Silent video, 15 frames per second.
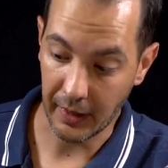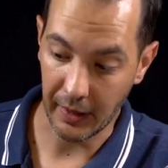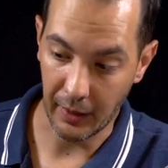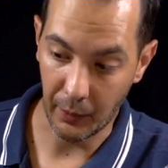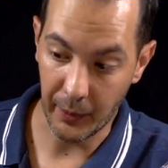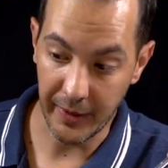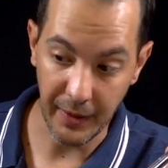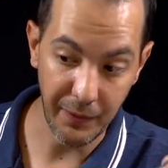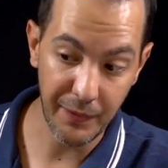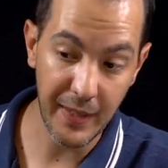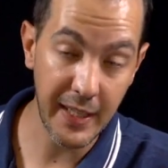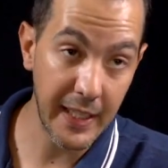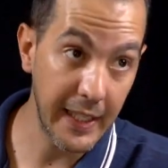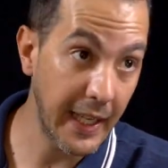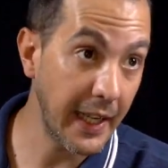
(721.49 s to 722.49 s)
When they
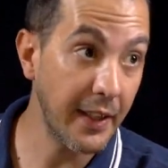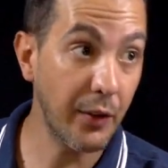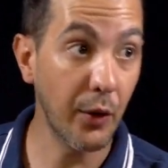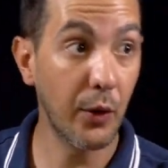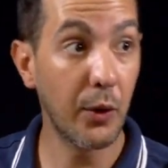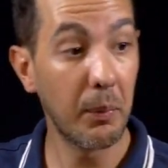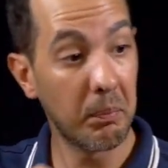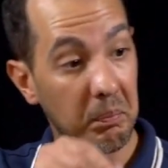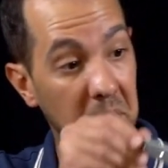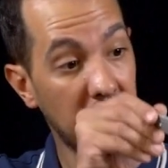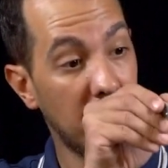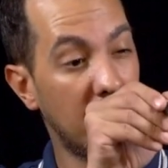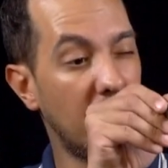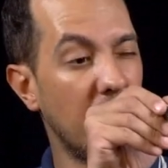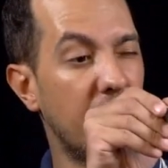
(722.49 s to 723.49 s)
fit the Iaito,
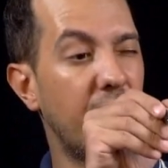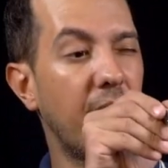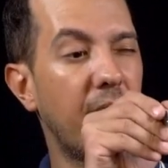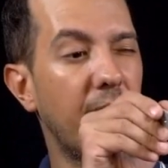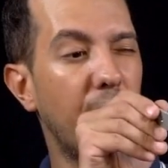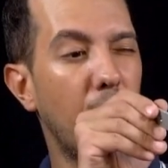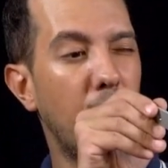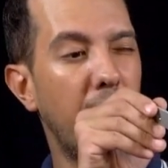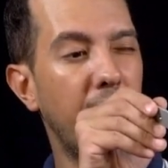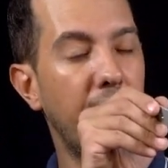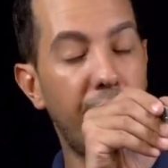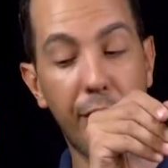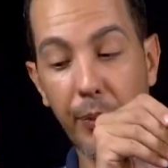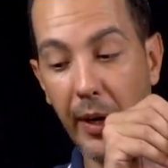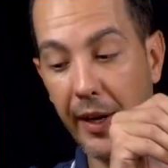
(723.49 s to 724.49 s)
they check if the blade is
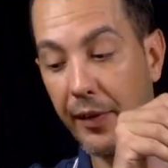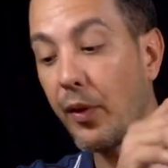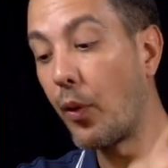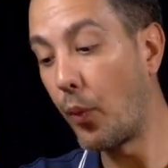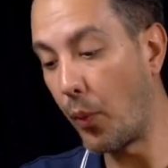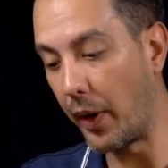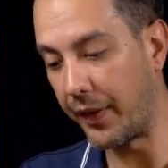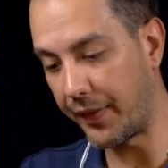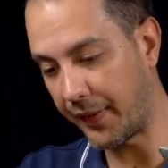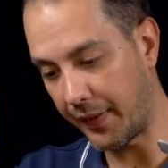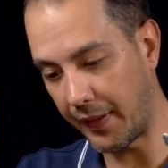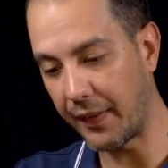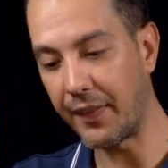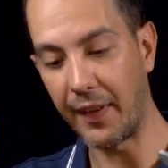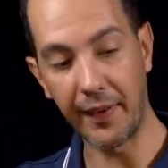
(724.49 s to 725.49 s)
straight once
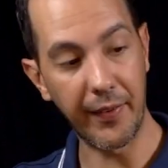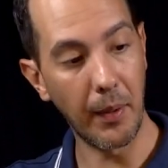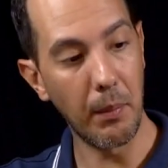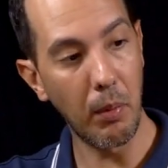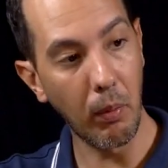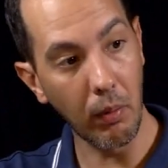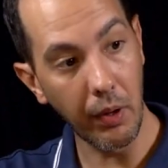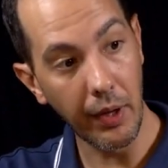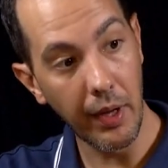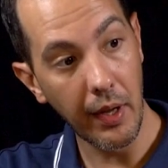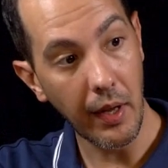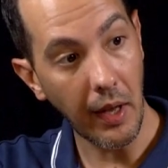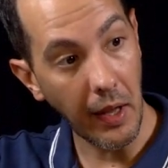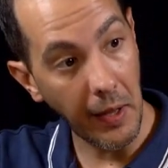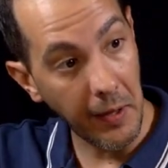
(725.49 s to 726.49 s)
it's assembled,
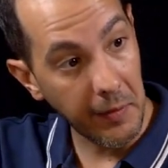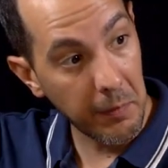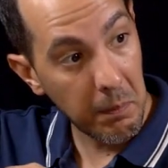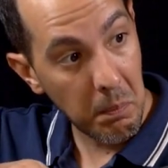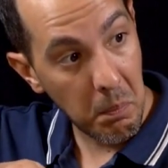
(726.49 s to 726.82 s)
and